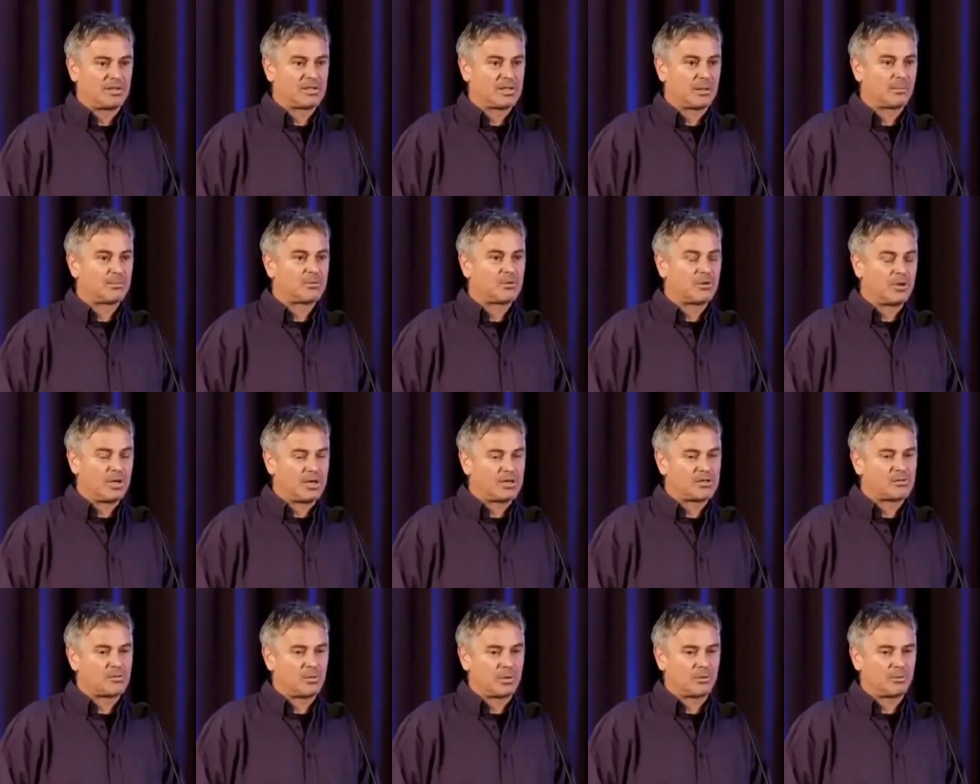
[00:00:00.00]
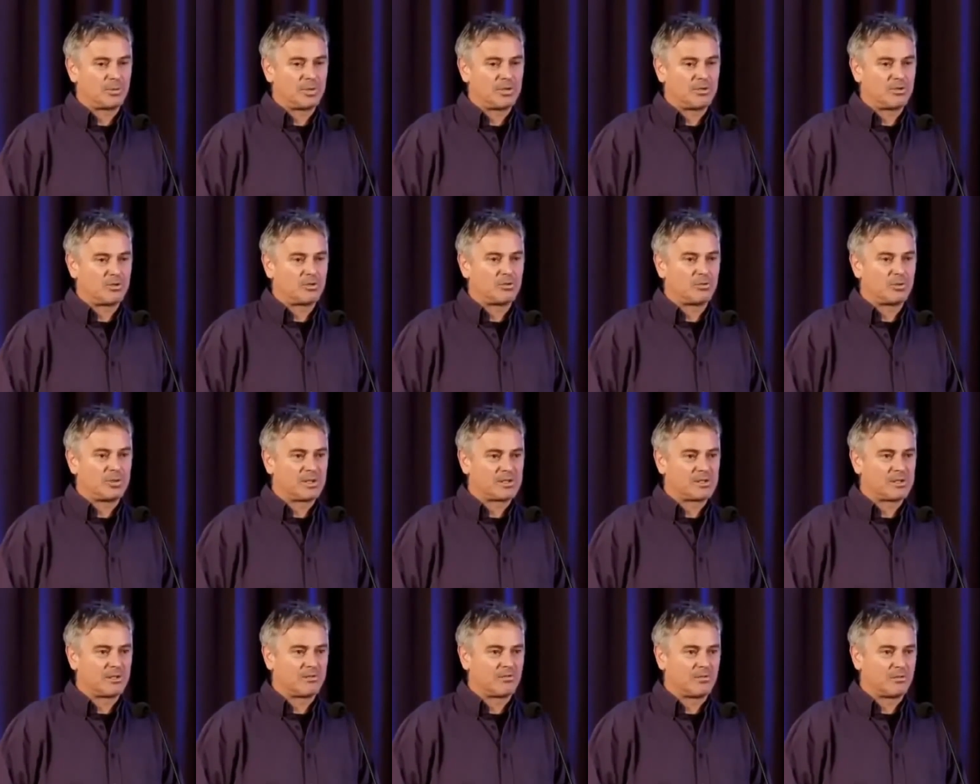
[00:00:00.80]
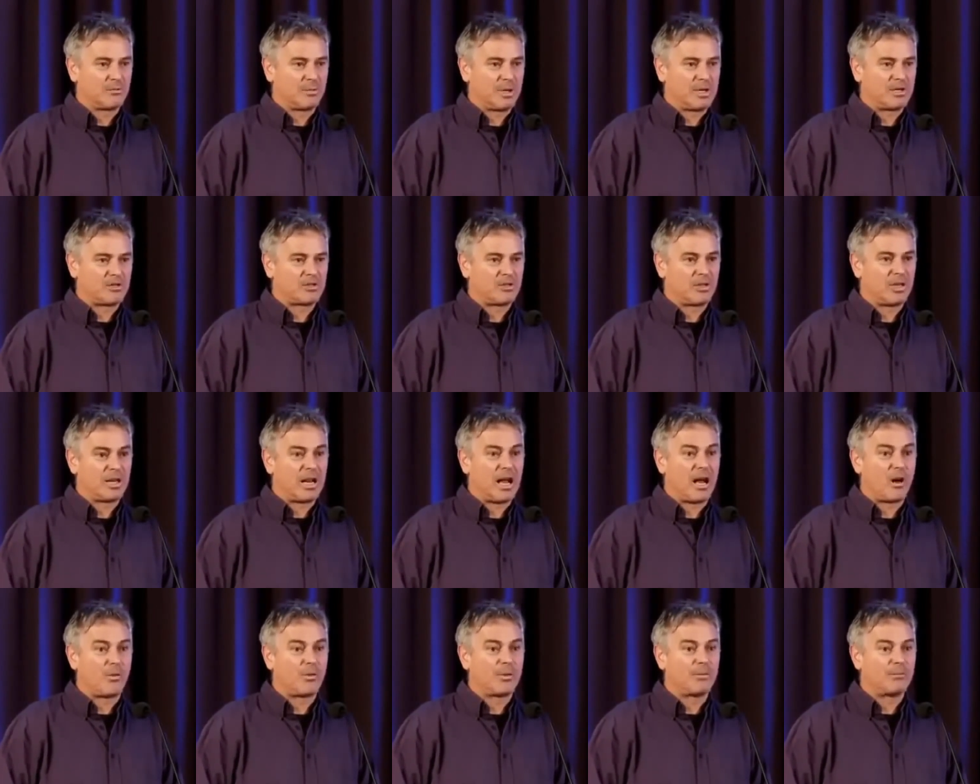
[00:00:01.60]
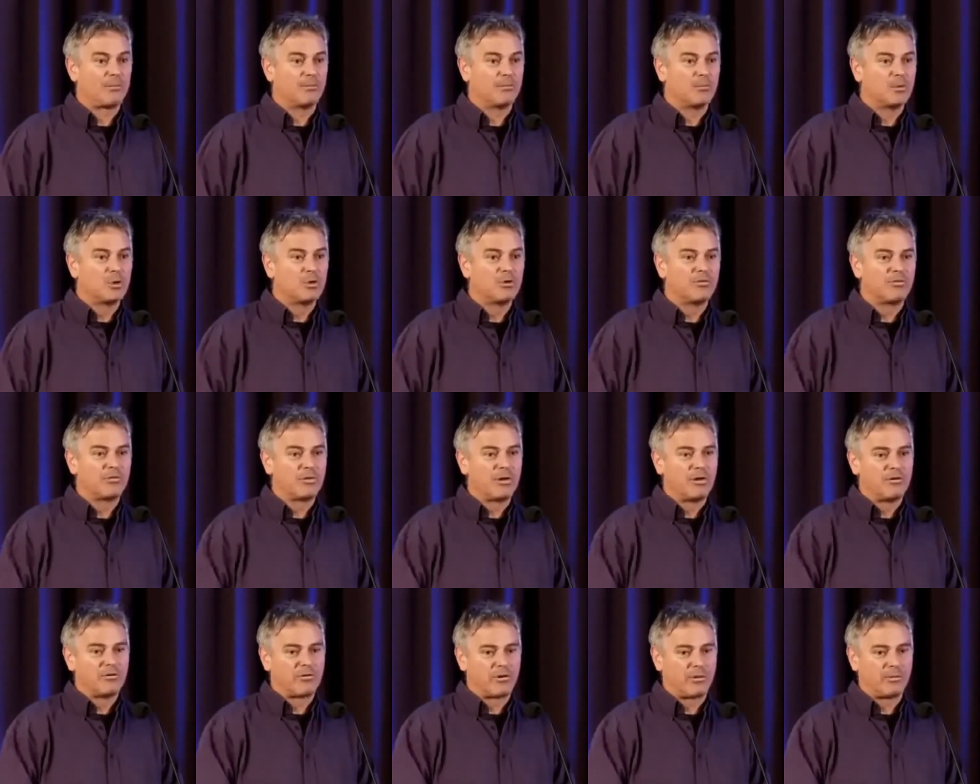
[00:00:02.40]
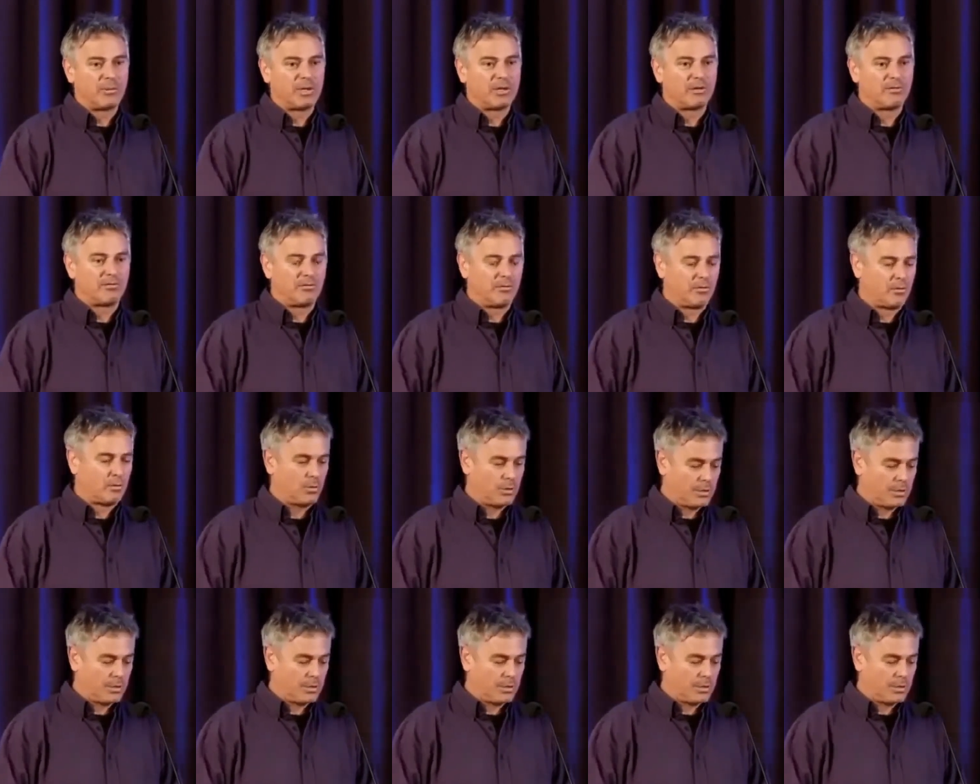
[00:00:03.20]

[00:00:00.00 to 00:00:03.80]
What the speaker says: It's up to us what we do with this information and how we move from here